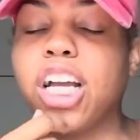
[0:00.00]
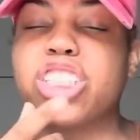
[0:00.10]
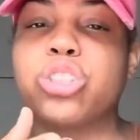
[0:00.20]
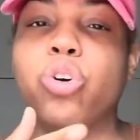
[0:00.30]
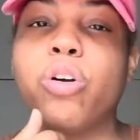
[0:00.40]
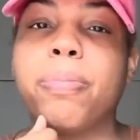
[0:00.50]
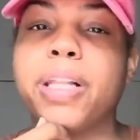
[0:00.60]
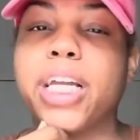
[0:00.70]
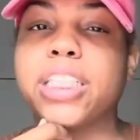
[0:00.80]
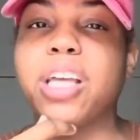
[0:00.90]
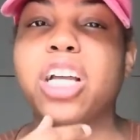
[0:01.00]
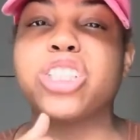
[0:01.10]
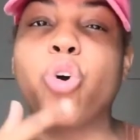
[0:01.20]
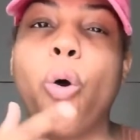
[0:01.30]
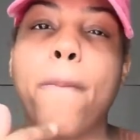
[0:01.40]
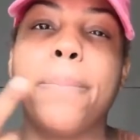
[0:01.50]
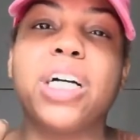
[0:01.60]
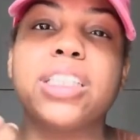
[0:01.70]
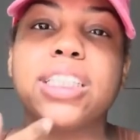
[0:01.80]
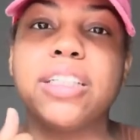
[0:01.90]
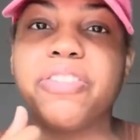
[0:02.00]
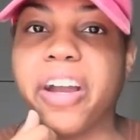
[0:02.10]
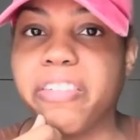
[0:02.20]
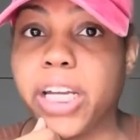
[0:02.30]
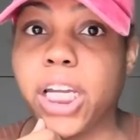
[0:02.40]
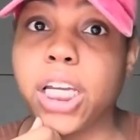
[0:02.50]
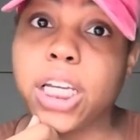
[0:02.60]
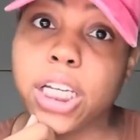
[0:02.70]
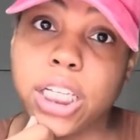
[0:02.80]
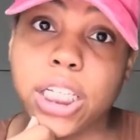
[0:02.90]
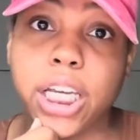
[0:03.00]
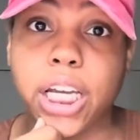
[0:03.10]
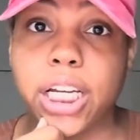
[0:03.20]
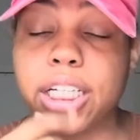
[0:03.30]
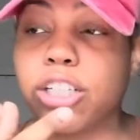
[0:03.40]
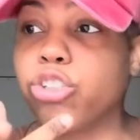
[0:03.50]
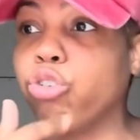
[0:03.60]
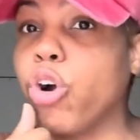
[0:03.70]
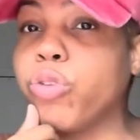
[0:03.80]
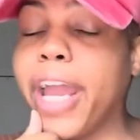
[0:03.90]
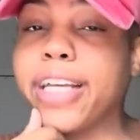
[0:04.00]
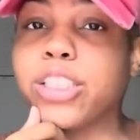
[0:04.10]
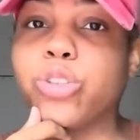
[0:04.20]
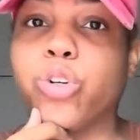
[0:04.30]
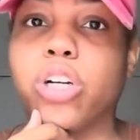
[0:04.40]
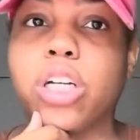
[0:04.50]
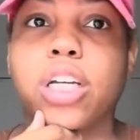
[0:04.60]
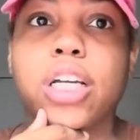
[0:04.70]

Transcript: A song plays. It's called Pussy Fairy. Yeah, grown ass song.